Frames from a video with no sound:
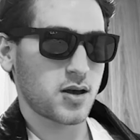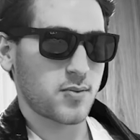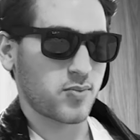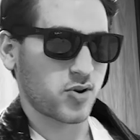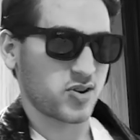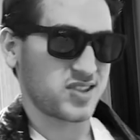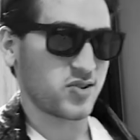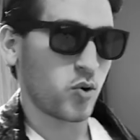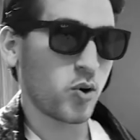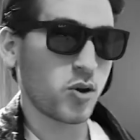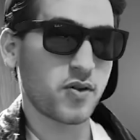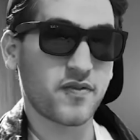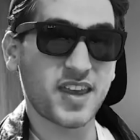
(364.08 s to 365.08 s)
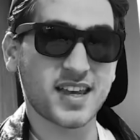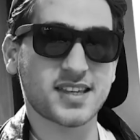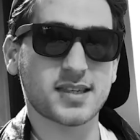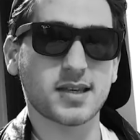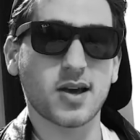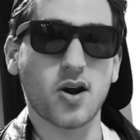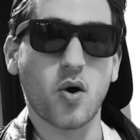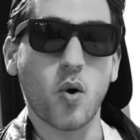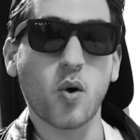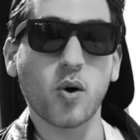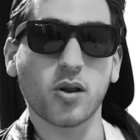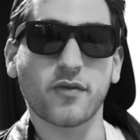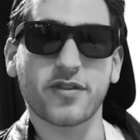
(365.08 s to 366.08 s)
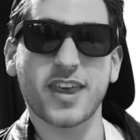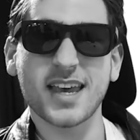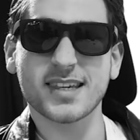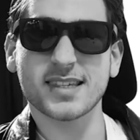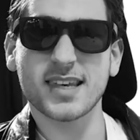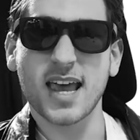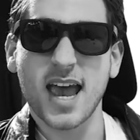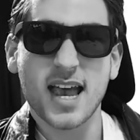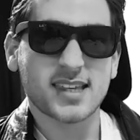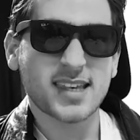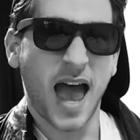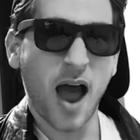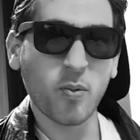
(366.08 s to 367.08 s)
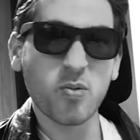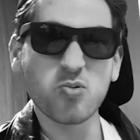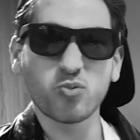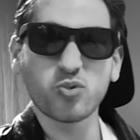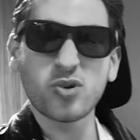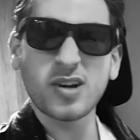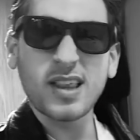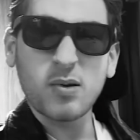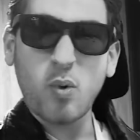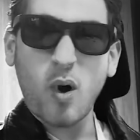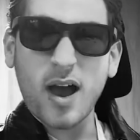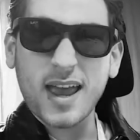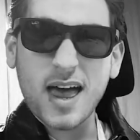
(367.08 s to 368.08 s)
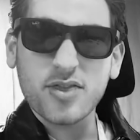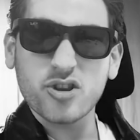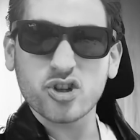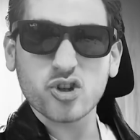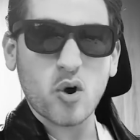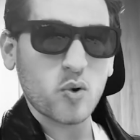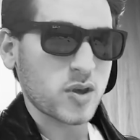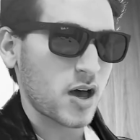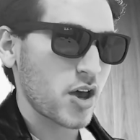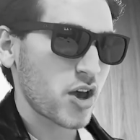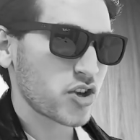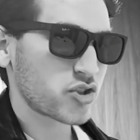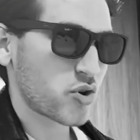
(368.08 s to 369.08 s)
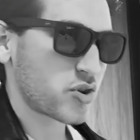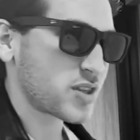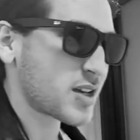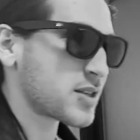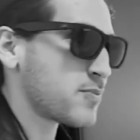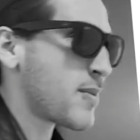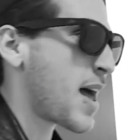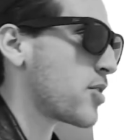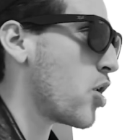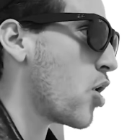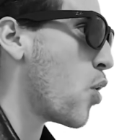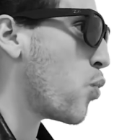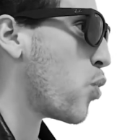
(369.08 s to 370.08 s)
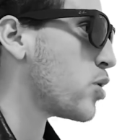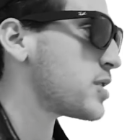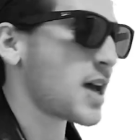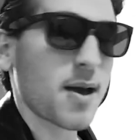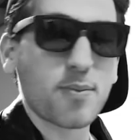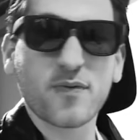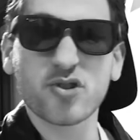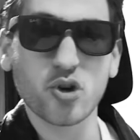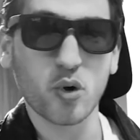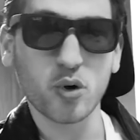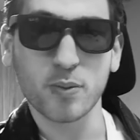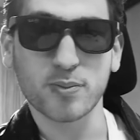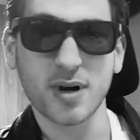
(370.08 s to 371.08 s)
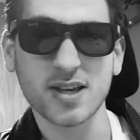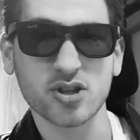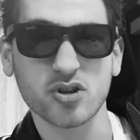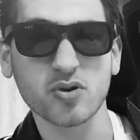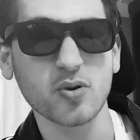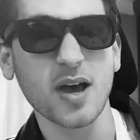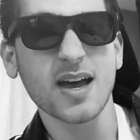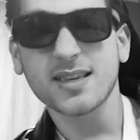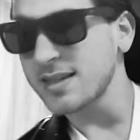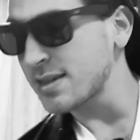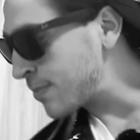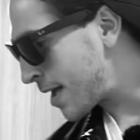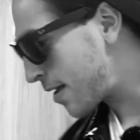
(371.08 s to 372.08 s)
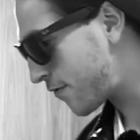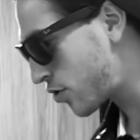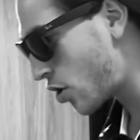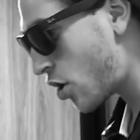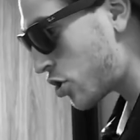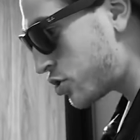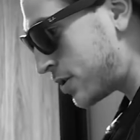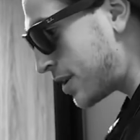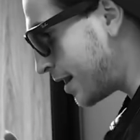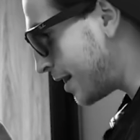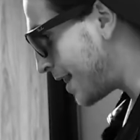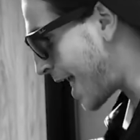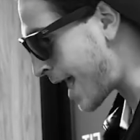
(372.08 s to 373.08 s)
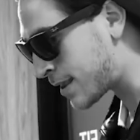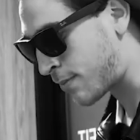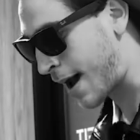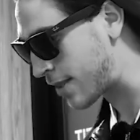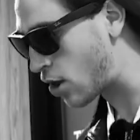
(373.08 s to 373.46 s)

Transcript: Because all of this is how we really work out the shoulder. So it doesn't matter what type of shoulder press you do. It doesn't matter if you're doing the landmine